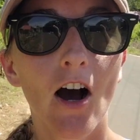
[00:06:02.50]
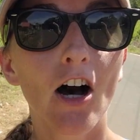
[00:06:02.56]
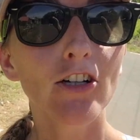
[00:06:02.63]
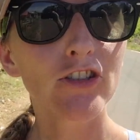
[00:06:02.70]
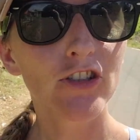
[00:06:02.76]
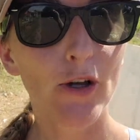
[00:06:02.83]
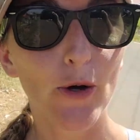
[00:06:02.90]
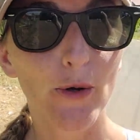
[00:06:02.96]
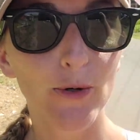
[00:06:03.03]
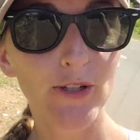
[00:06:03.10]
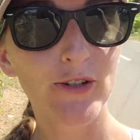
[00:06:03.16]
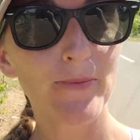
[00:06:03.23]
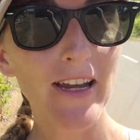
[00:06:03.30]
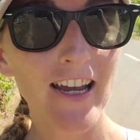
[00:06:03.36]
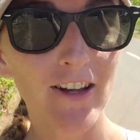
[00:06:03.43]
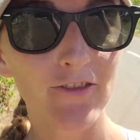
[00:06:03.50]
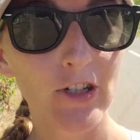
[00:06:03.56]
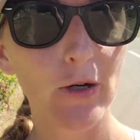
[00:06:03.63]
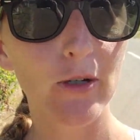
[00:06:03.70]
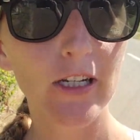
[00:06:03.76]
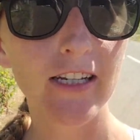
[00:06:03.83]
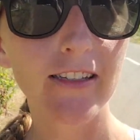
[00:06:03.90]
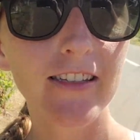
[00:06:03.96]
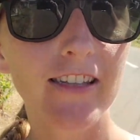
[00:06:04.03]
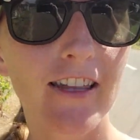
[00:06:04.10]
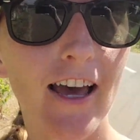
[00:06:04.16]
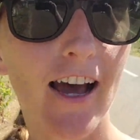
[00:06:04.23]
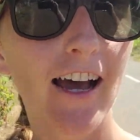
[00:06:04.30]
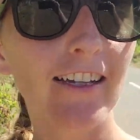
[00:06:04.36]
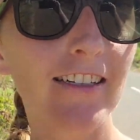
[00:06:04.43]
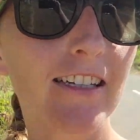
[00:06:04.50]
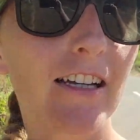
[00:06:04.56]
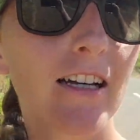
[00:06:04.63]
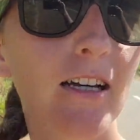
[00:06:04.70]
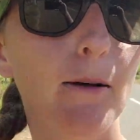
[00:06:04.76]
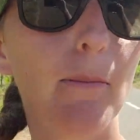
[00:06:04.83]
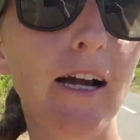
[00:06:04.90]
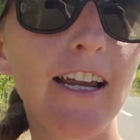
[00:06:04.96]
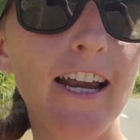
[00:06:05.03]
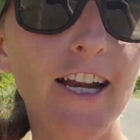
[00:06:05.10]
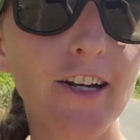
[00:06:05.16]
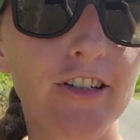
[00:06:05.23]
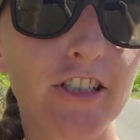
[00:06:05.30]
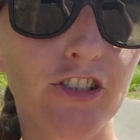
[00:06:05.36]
Also, you may have noticed that my hair is